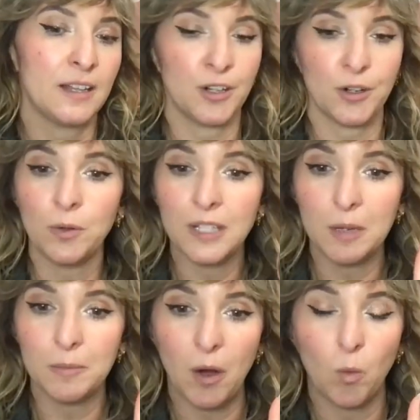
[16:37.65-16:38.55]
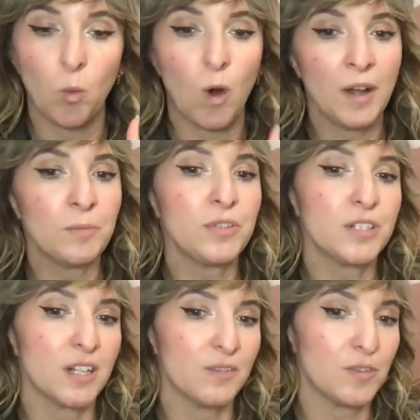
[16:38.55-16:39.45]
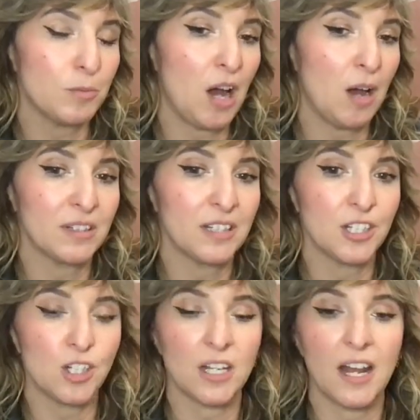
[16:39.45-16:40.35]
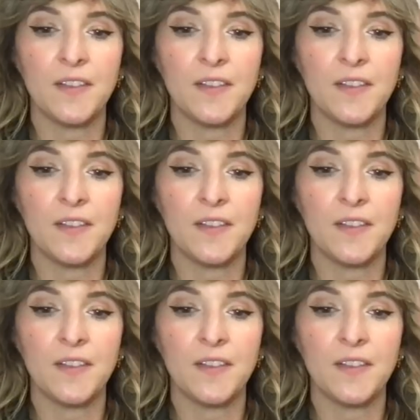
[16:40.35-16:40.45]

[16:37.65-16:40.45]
They are only about 1% of the population,